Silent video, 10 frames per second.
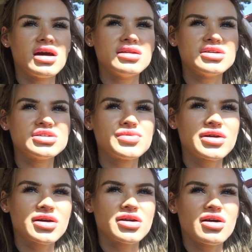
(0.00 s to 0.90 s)
I think she just
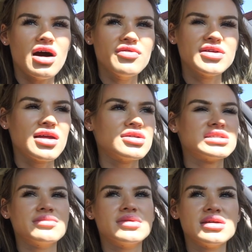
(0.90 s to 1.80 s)
went, like, on a coffee date or
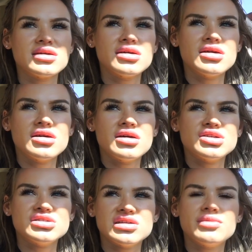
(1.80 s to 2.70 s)
something.
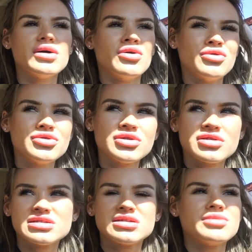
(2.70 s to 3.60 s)
She's a little bit older,
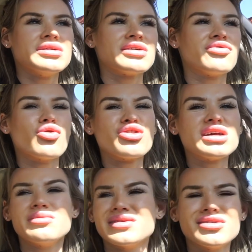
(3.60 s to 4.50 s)
looks a little bit
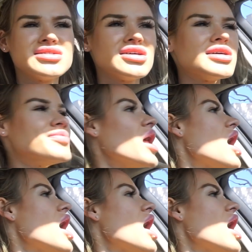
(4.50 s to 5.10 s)
forty, but looks good.